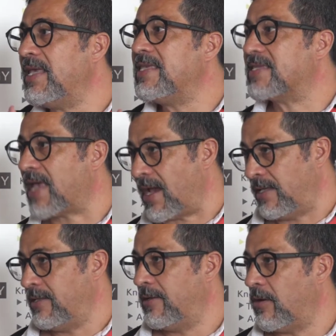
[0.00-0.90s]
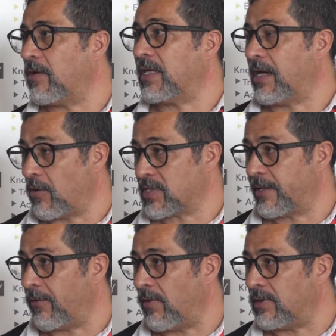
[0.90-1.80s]
inside of the
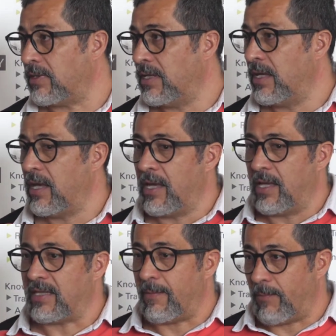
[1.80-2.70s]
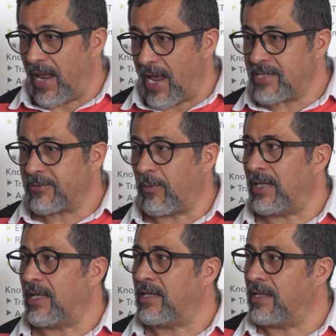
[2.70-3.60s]
household, the place where
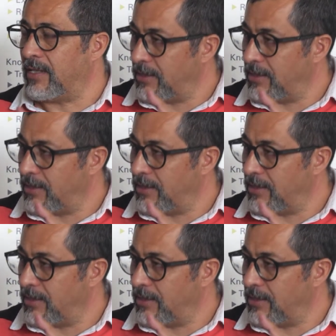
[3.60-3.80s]
the